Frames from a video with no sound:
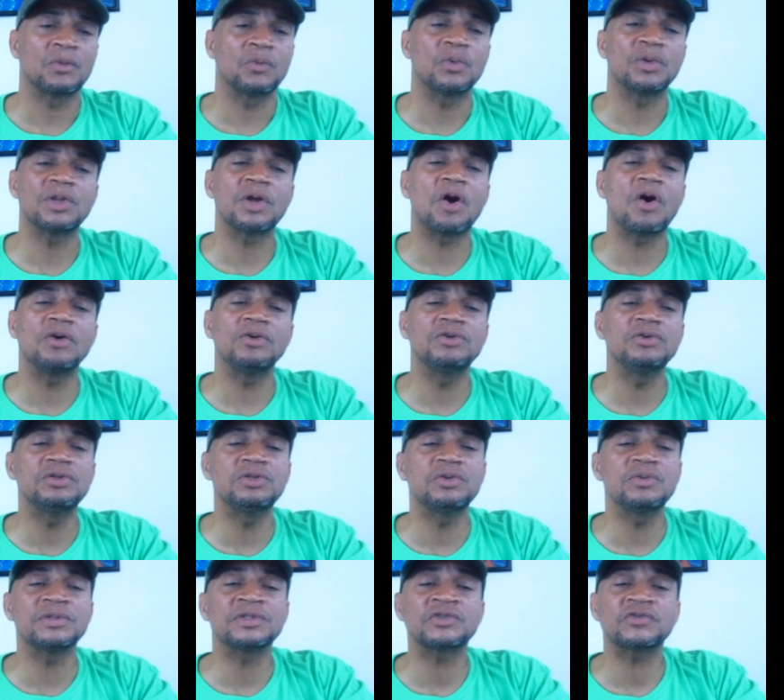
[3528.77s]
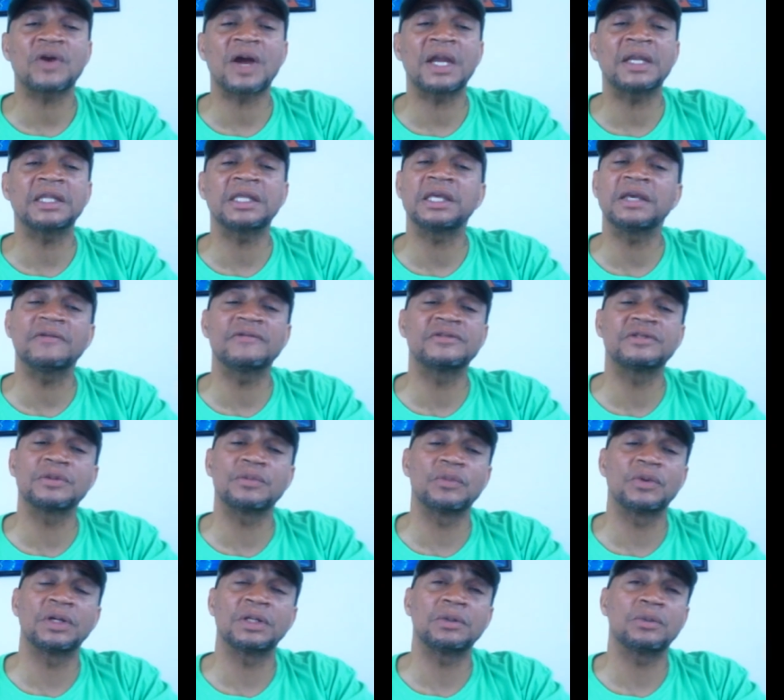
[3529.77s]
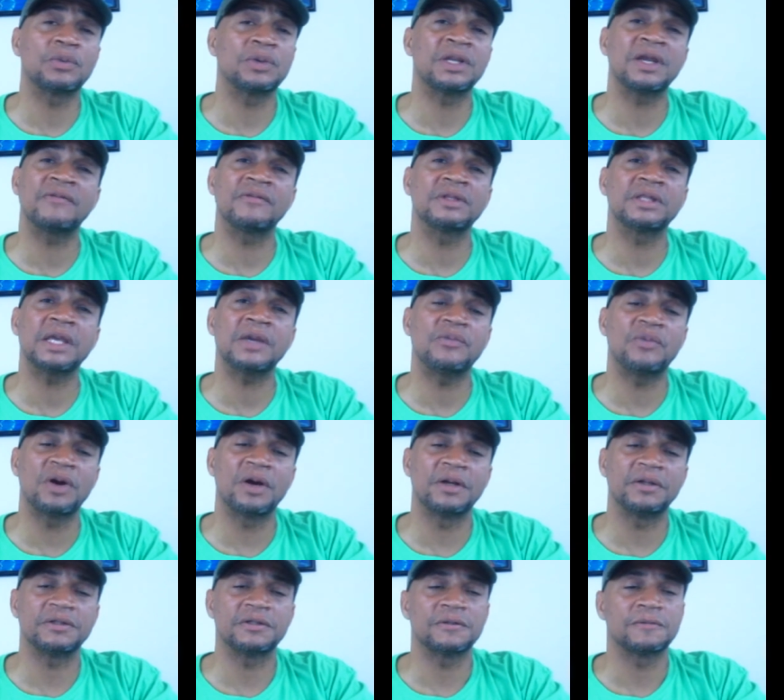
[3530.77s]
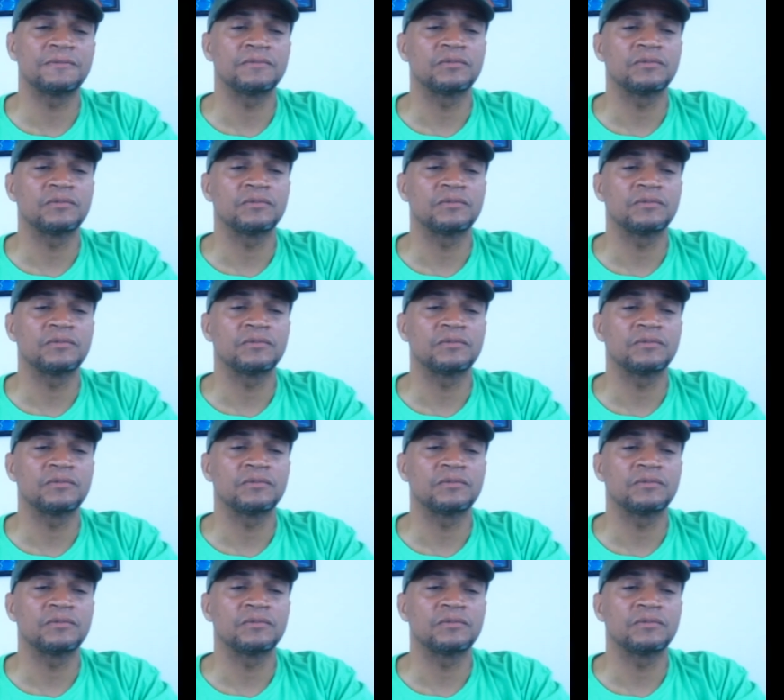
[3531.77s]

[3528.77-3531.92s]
when all you do is try to give someone whatever they want.